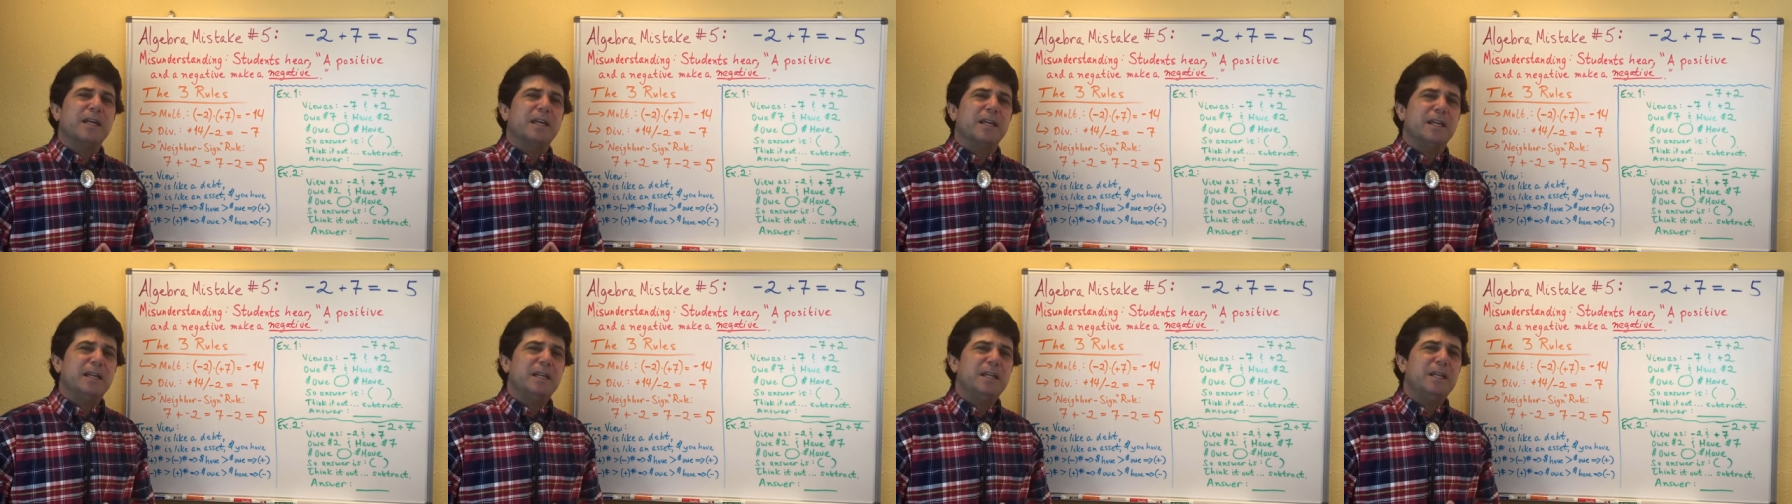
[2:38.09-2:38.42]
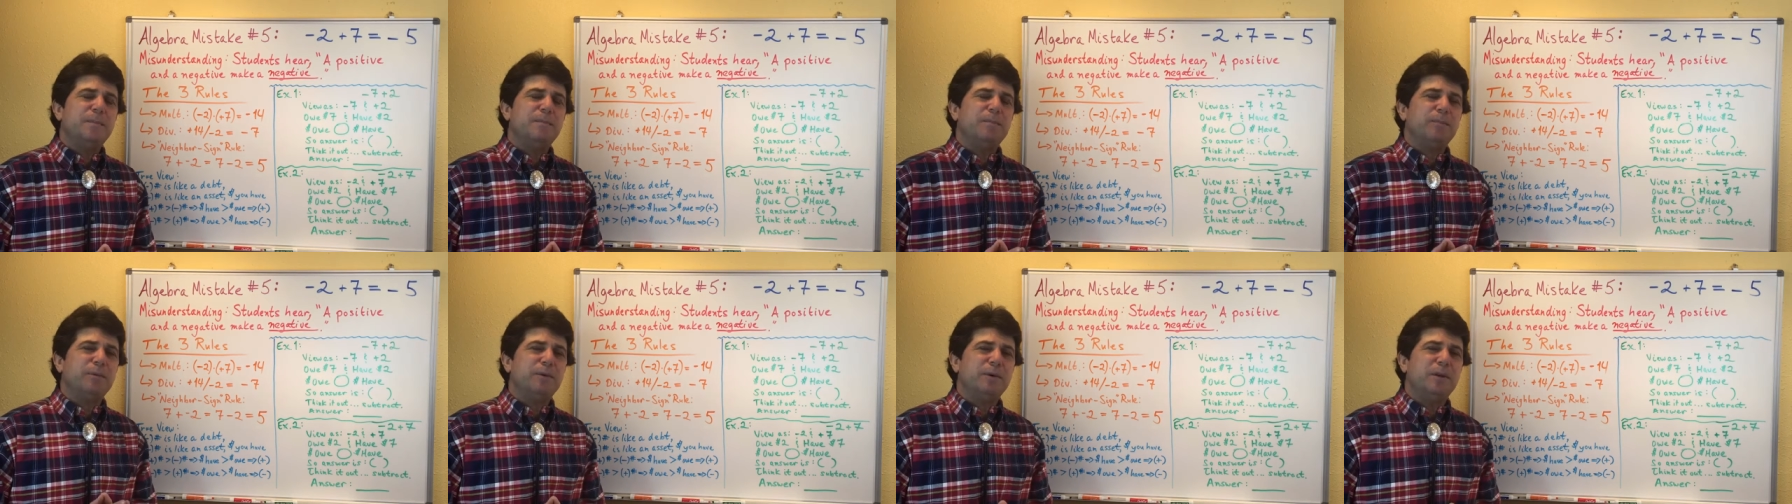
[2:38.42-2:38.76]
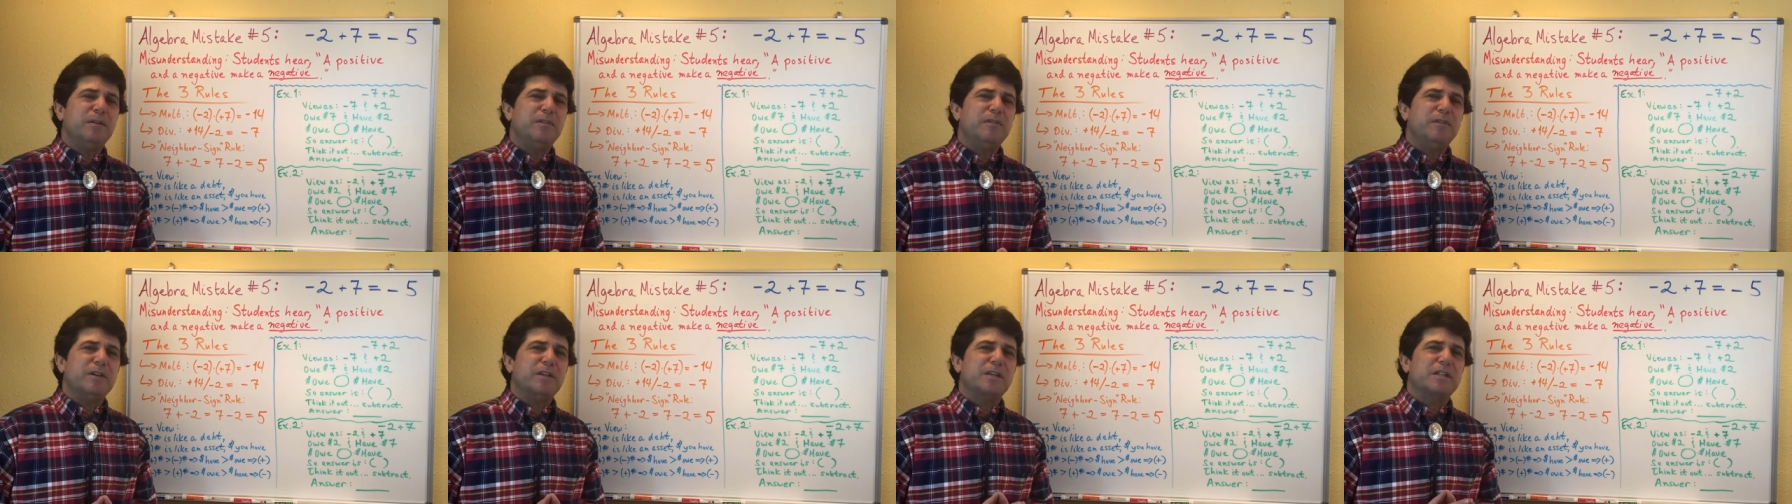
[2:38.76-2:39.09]
In the
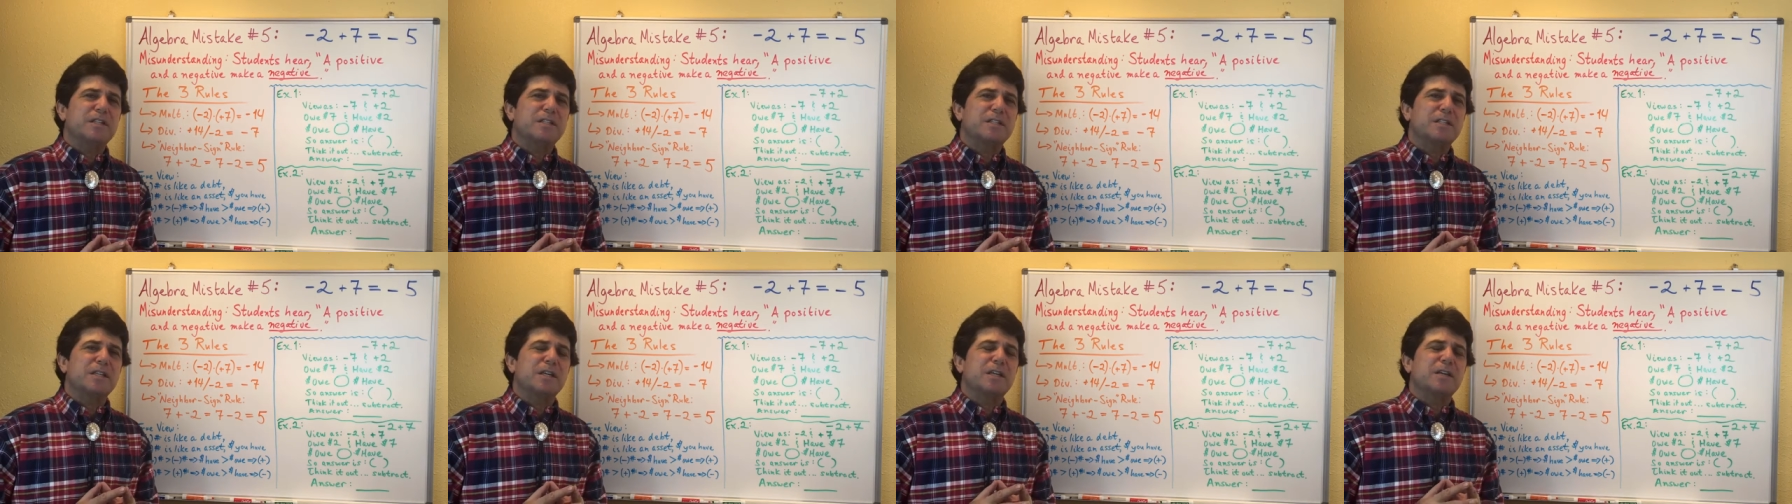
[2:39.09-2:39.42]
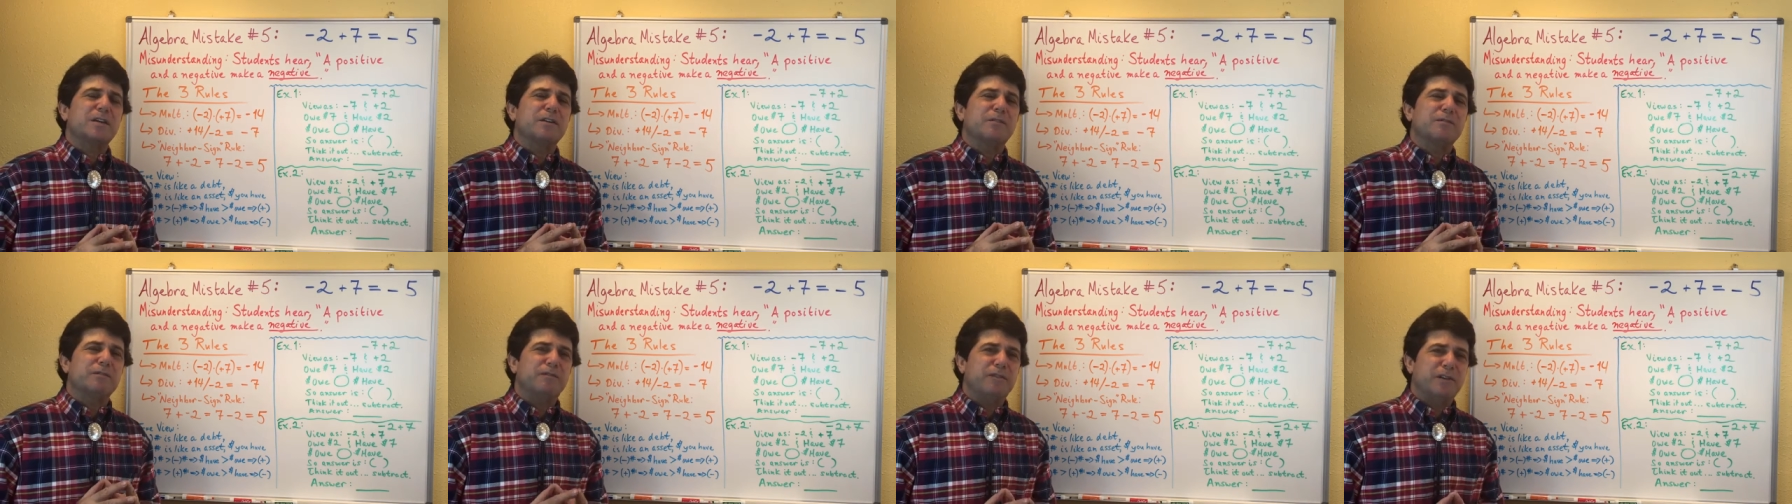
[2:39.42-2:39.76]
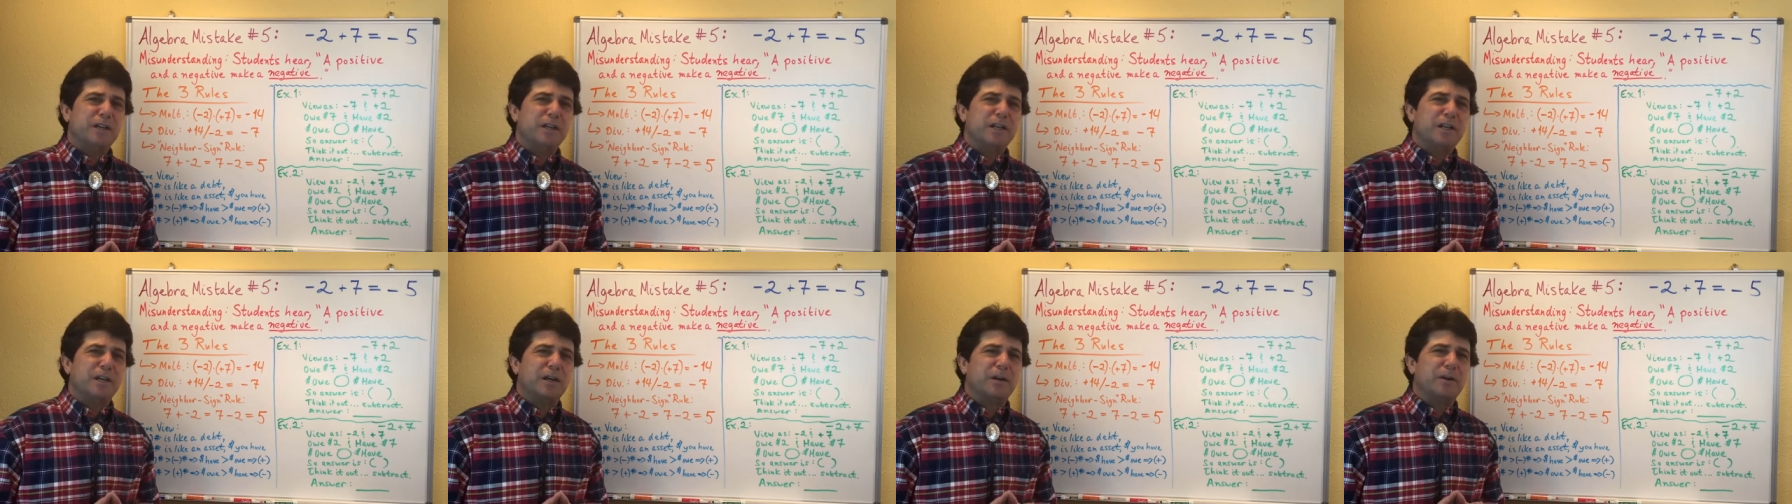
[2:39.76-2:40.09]
previous
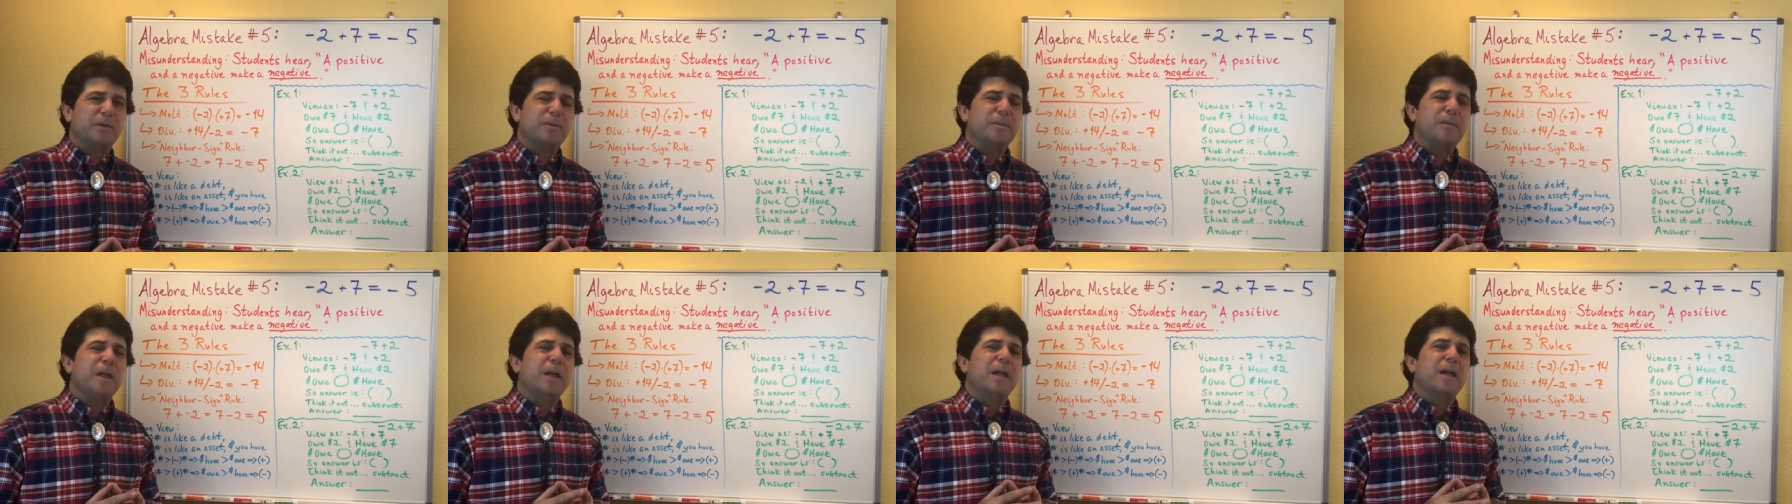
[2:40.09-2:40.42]
video,